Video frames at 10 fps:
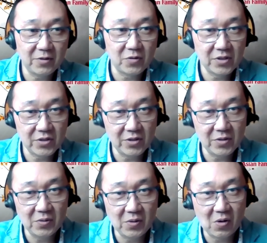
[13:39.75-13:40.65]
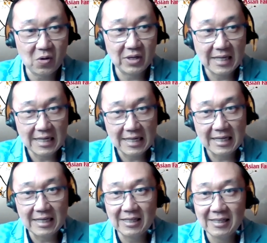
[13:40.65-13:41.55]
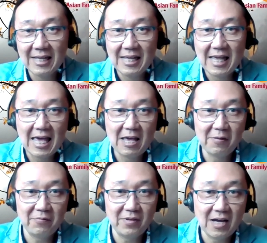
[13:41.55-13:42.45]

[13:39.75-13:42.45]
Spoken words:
Crystal or Ling Ling have